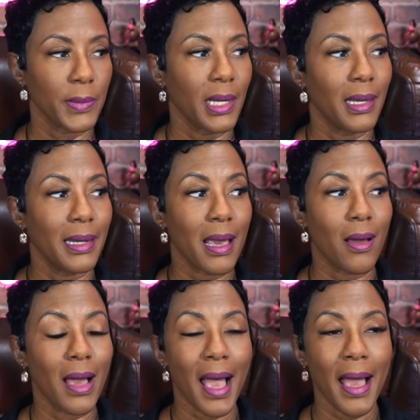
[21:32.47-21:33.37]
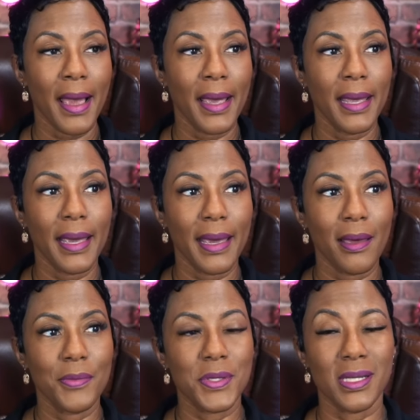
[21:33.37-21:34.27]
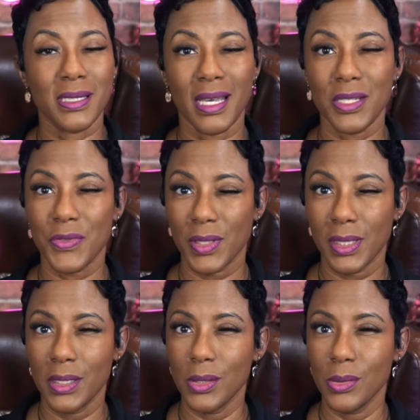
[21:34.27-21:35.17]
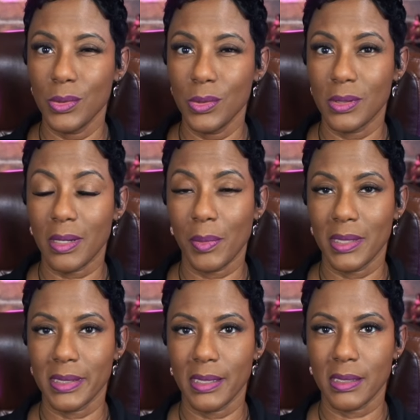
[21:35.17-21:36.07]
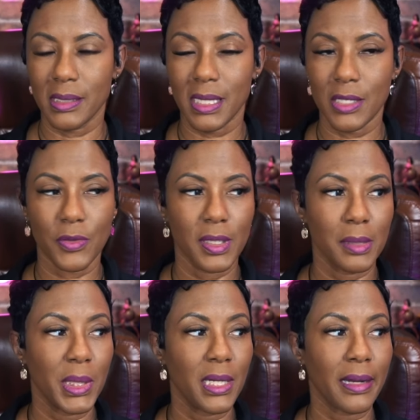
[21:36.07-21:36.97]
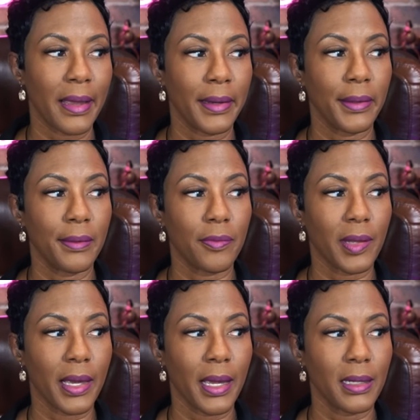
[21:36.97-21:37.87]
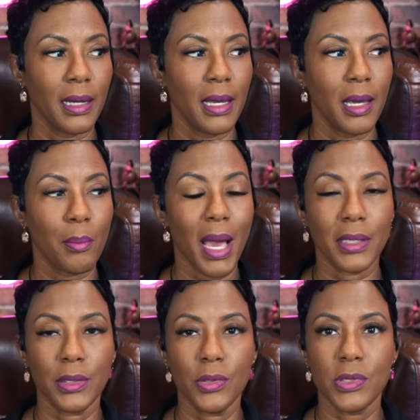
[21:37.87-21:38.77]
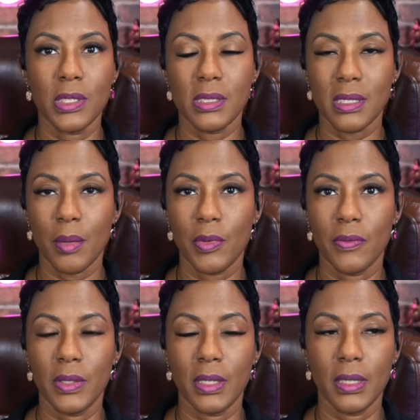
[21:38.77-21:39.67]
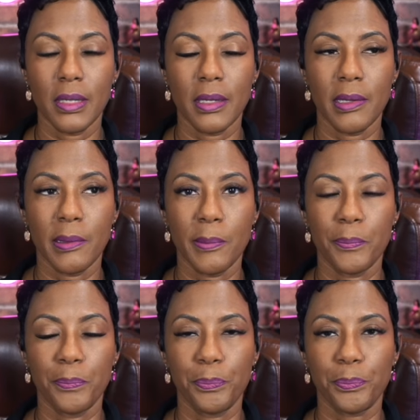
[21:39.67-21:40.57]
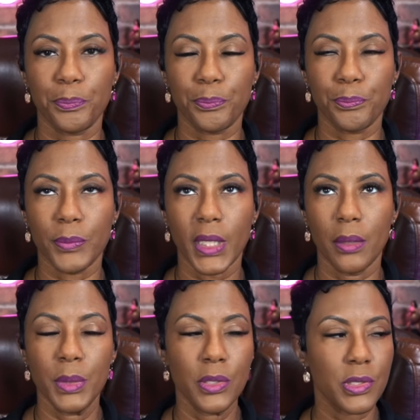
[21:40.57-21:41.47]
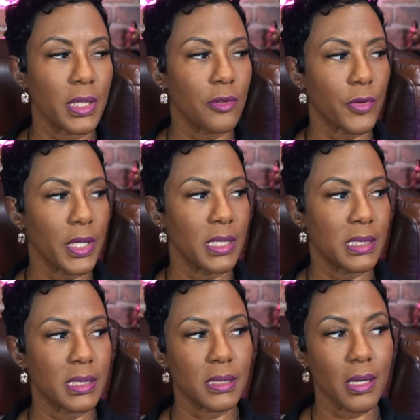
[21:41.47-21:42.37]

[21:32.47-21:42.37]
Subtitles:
Now, I have successfully used, I'm going to say successfully, meaning I didn't get flagged, by using some of the music, for instance,